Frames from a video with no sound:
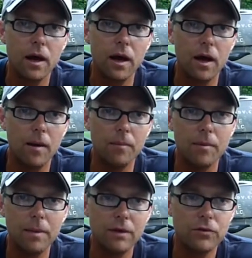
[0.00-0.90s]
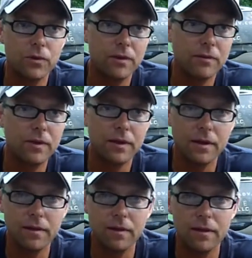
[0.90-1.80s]
I'm going to make sure everything
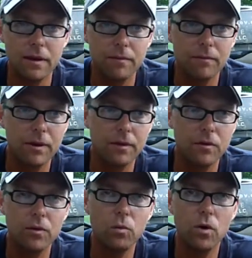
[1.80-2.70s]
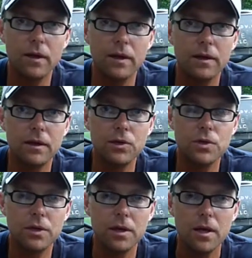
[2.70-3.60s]
is in good working
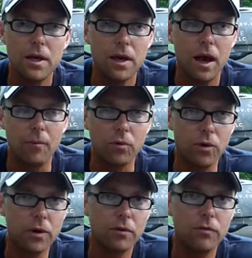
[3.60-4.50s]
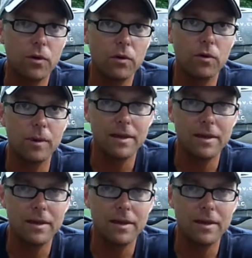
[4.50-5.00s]
condition. I'm really going to focus on my